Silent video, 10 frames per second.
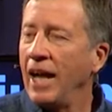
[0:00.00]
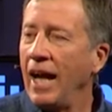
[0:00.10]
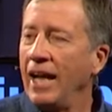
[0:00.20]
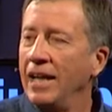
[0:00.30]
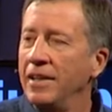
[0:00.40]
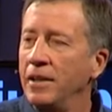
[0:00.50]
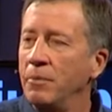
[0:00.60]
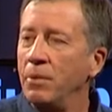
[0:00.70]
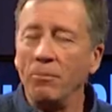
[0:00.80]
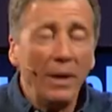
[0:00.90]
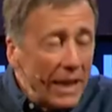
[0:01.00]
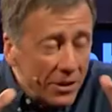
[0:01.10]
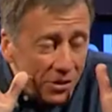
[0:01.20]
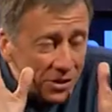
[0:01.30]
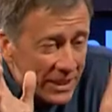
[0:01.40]
And but man,
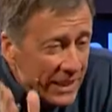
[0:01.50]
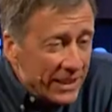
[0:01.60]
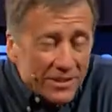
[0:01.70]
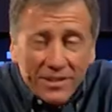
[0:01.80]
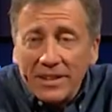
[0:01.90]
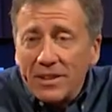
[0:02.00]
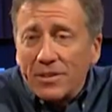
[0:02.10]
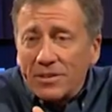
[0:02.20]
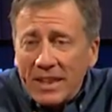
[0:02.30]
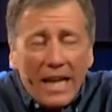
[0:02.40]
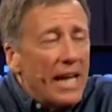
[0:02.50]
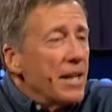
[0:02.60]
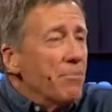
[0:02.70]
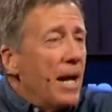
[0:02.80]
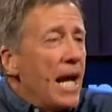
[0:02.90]
you see this little tiny
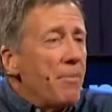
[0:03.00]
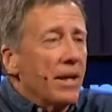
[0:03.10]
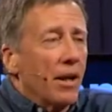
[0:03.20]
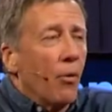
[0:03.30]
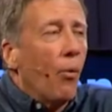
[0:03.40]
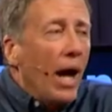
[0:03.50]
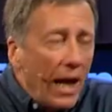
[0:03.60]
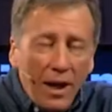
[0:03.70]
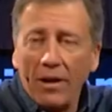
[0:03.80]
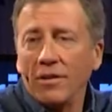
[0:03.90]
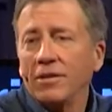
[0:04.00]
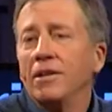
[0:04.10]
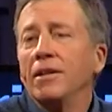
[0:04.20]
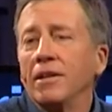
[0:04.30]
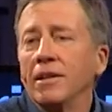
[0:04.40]
baby and go, wow,
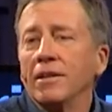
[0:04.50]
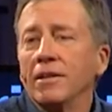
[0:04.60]
look.